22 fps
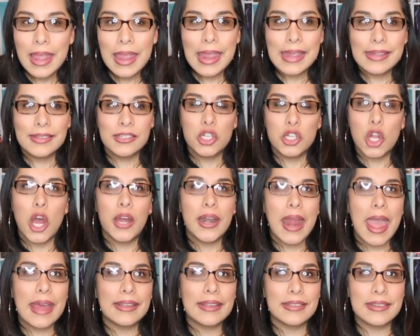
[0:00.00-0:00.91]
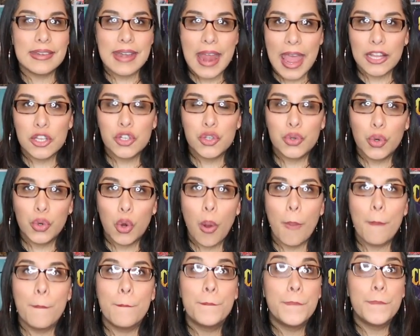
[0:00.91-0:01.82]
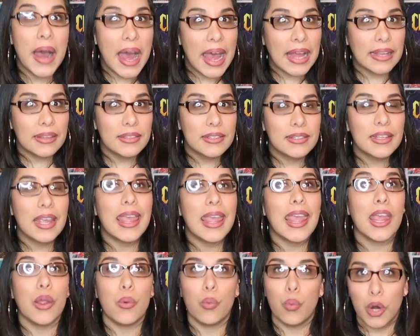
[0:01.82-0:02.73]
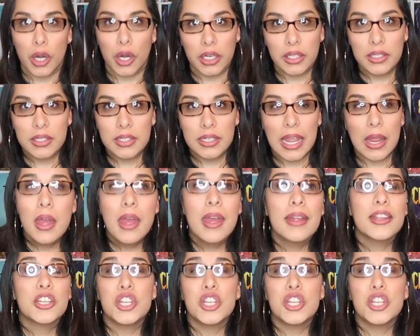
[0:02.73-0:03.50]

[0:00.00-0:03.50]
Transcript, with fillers: It is not as natural, but it worked.